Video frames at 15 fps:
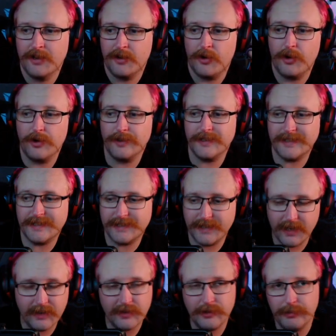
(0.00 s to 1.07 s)
Or the
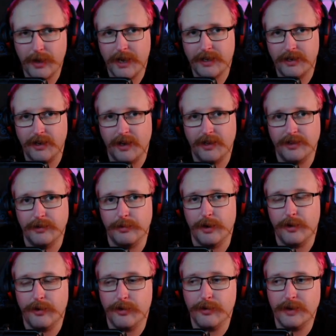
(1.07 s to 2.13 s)
standard backyard that we're
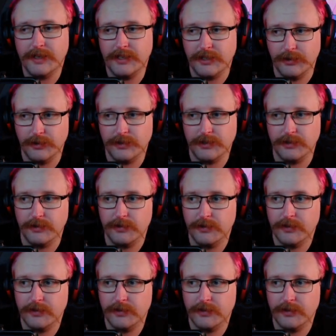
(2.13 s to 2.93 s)
already used to.